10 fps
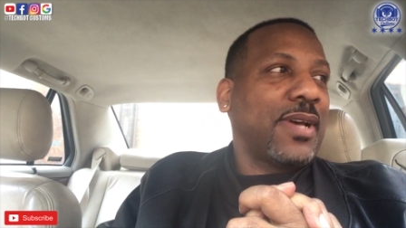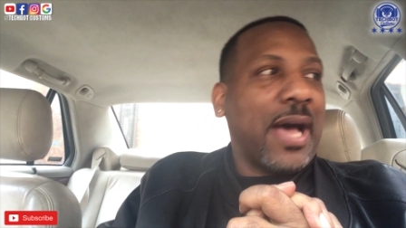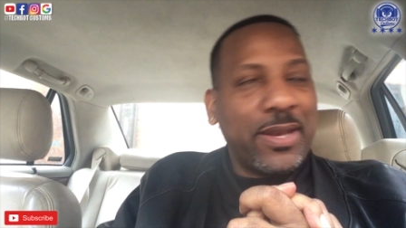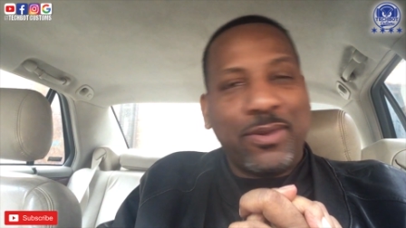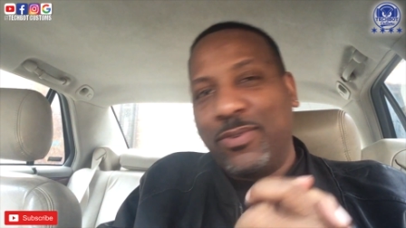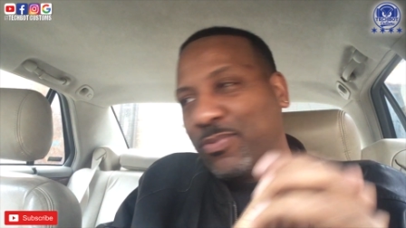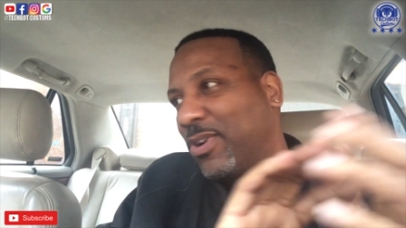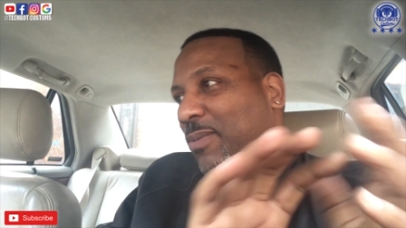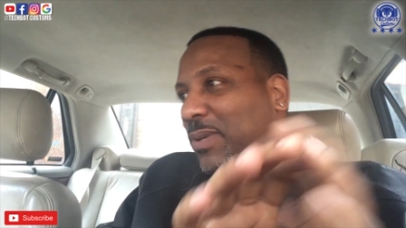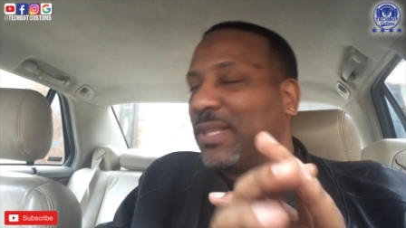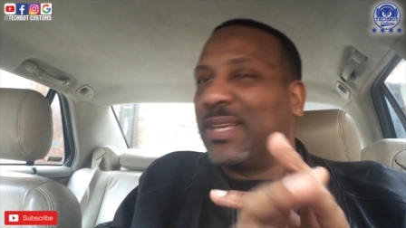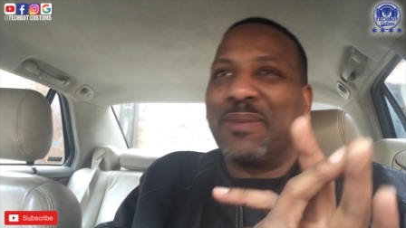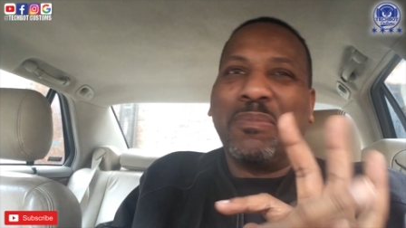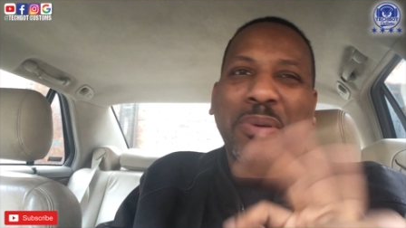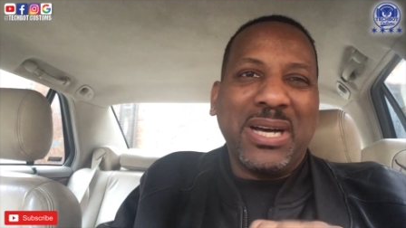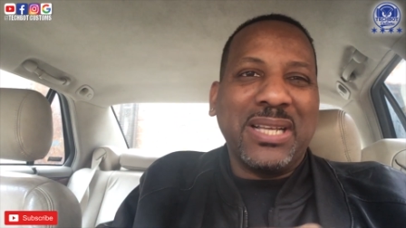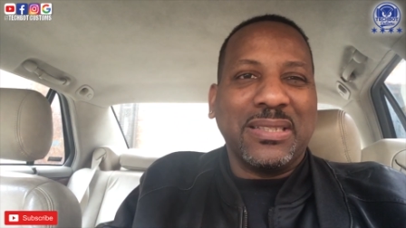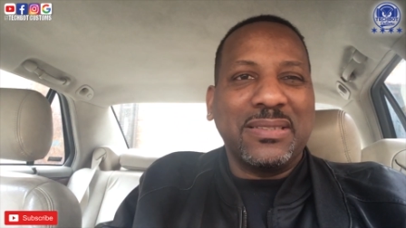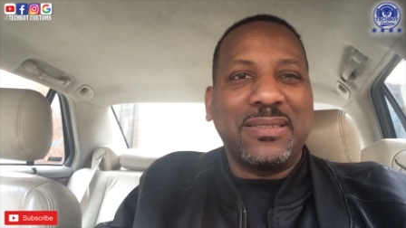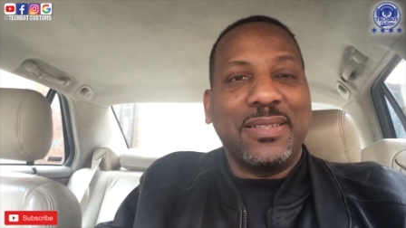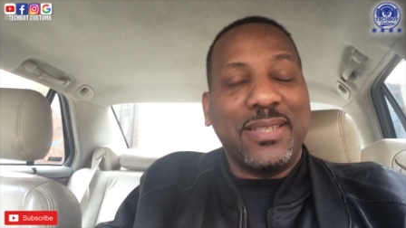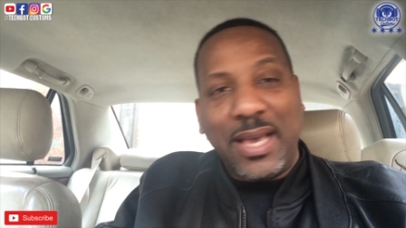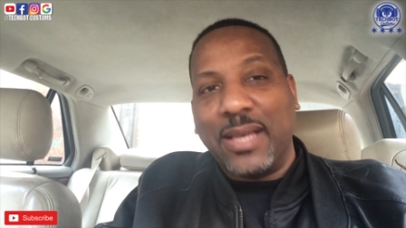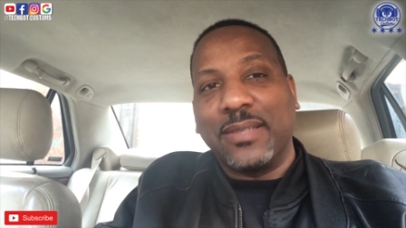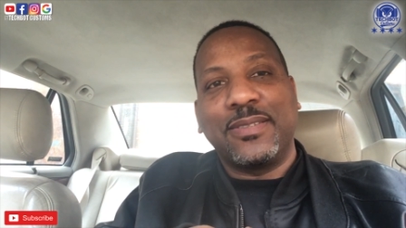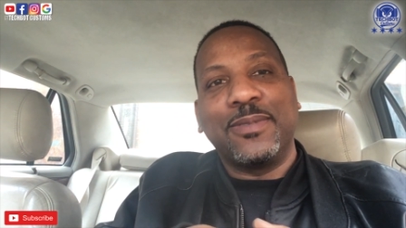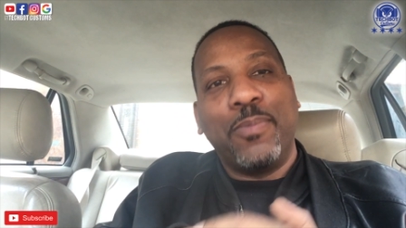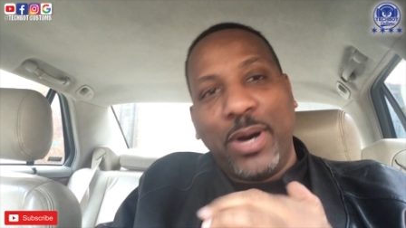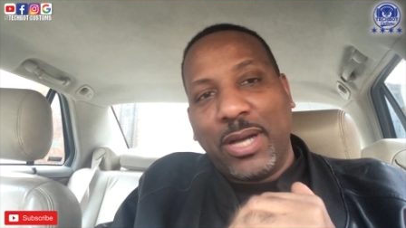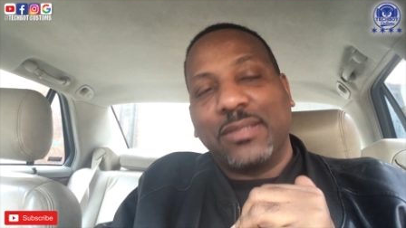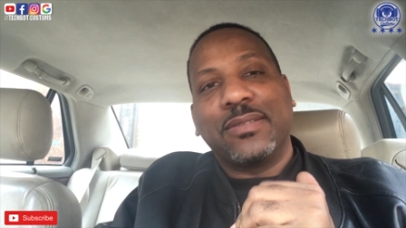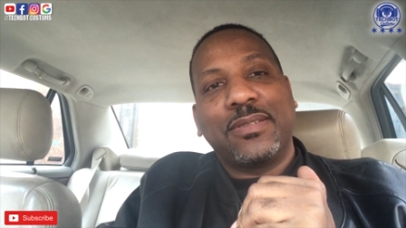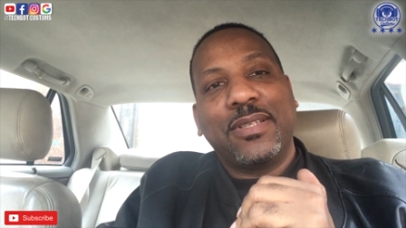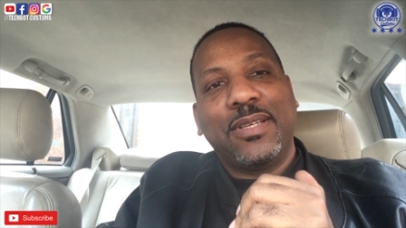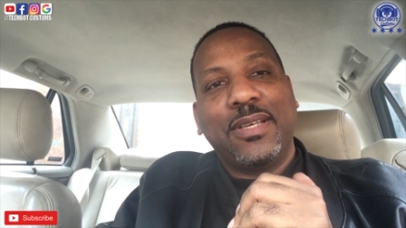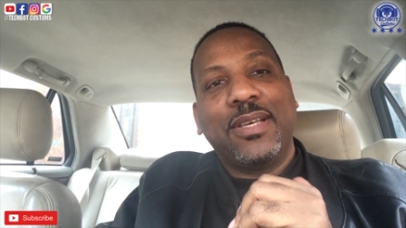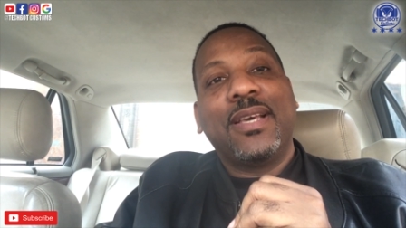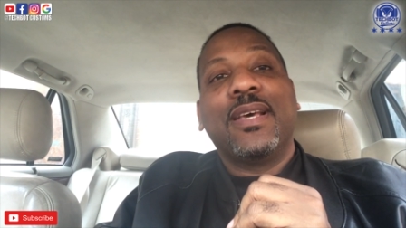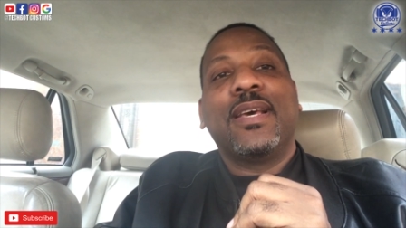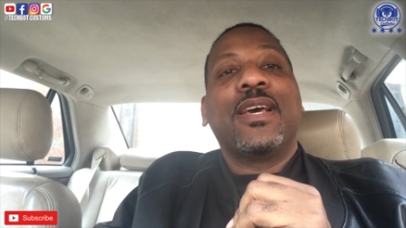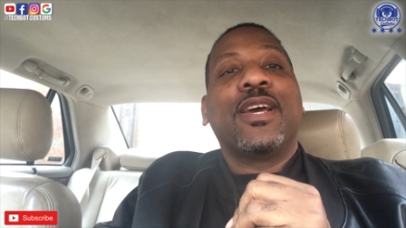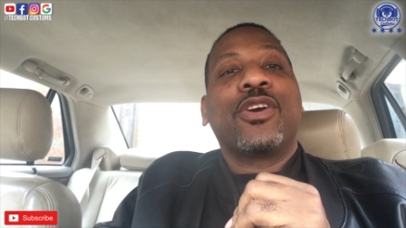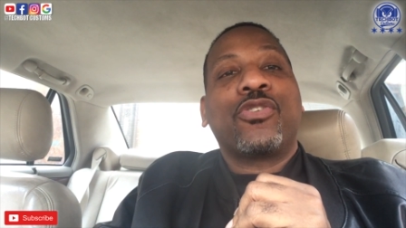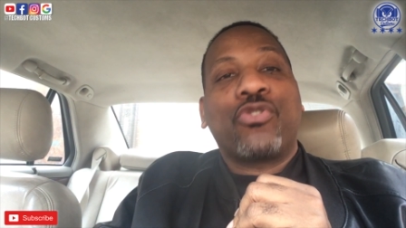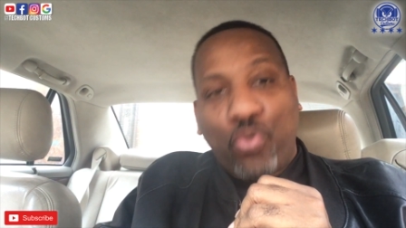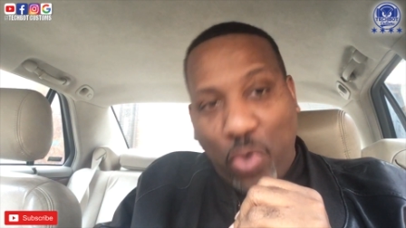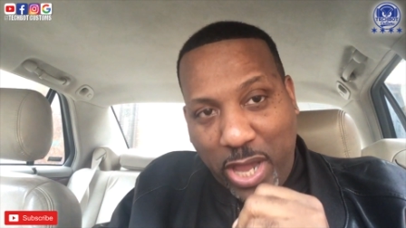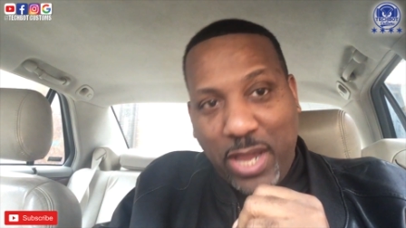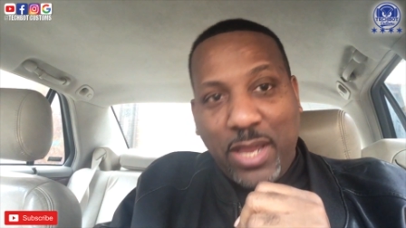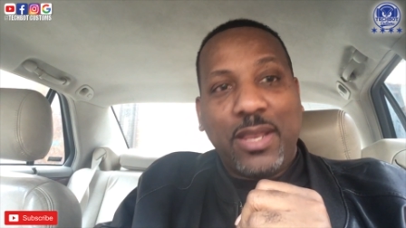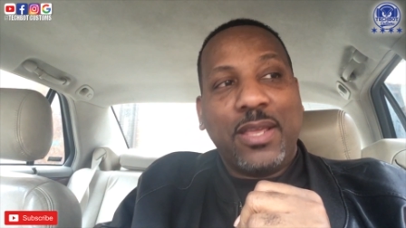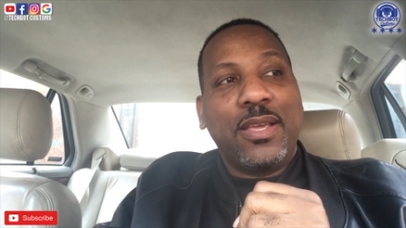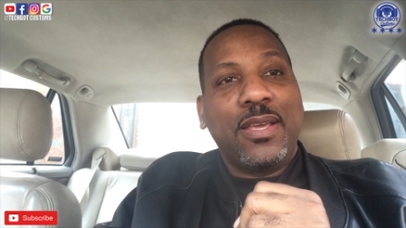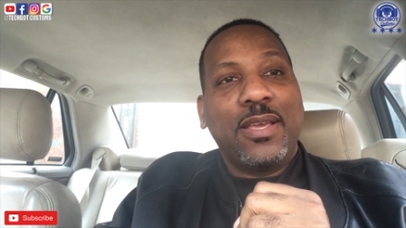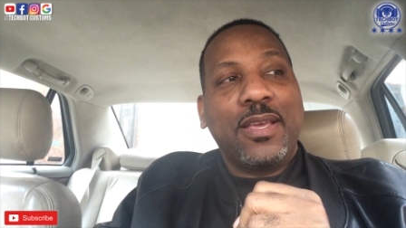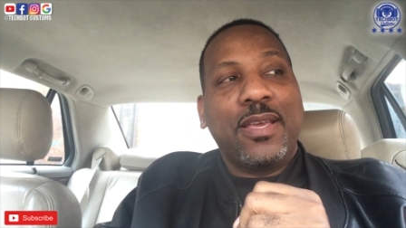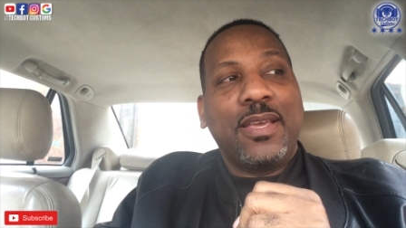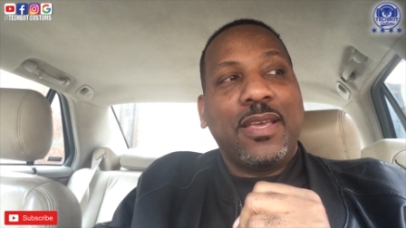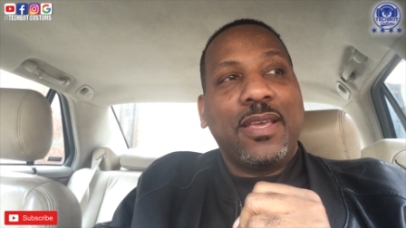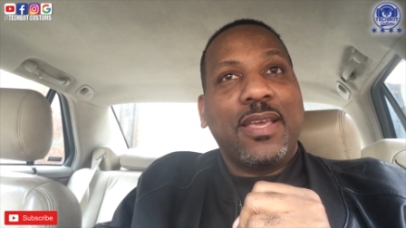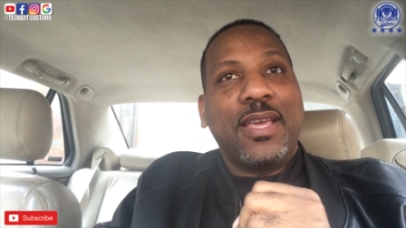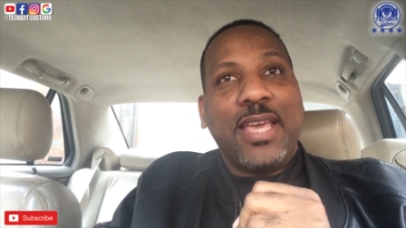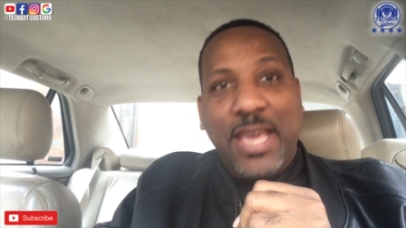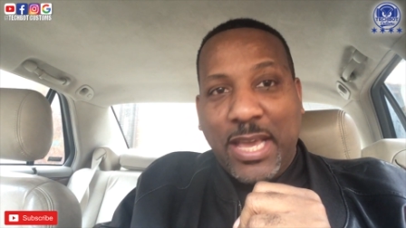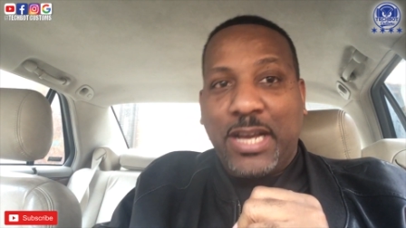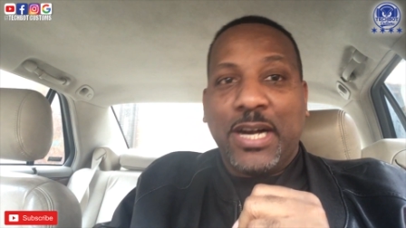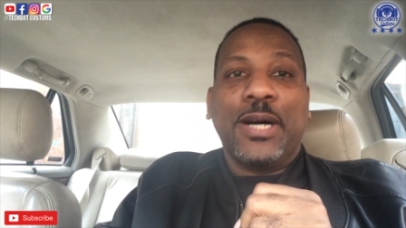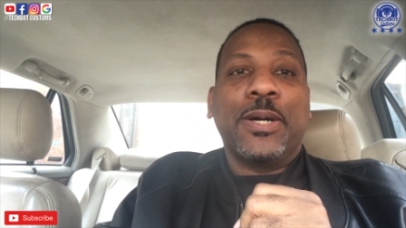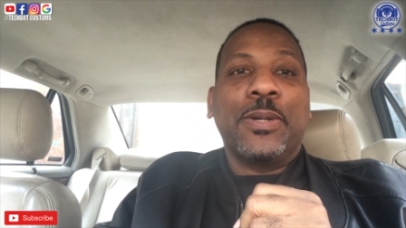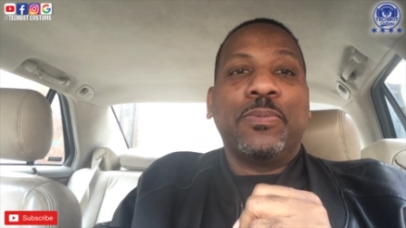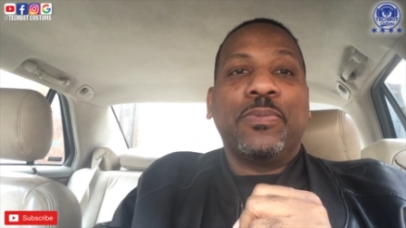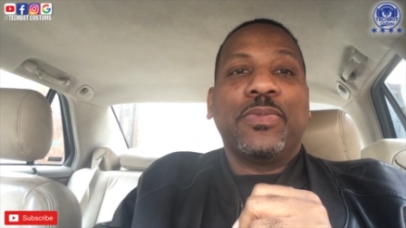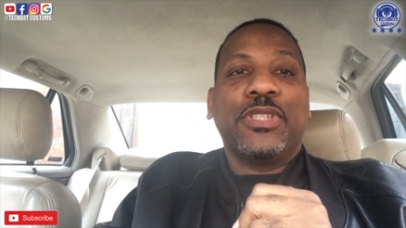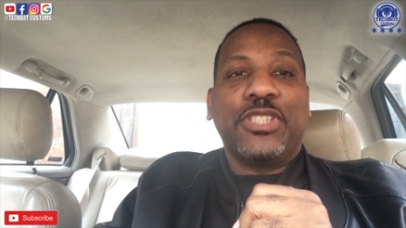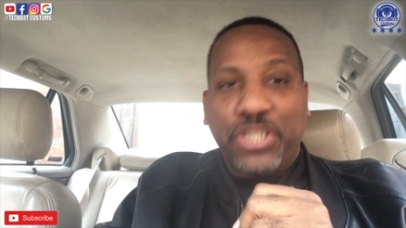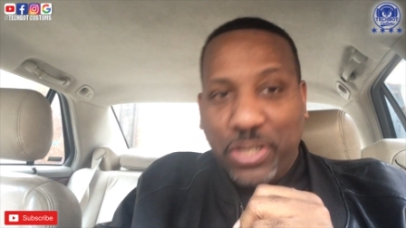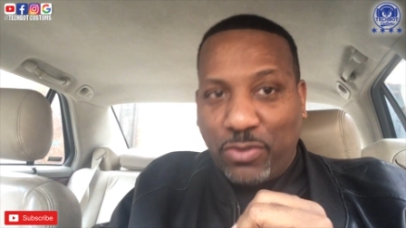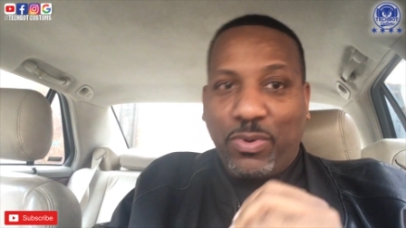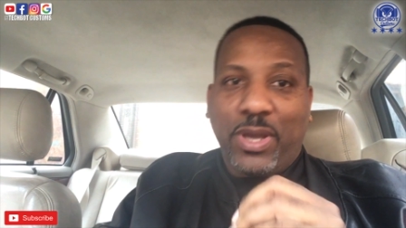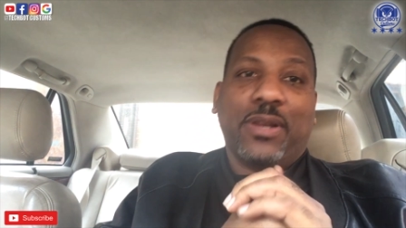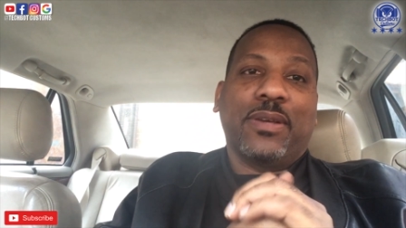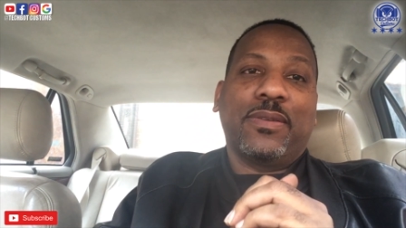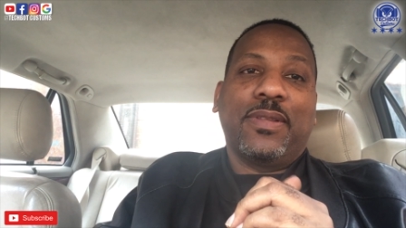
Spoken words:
I know you're probably thinking, buttons? Yes, buttons. Great income generator.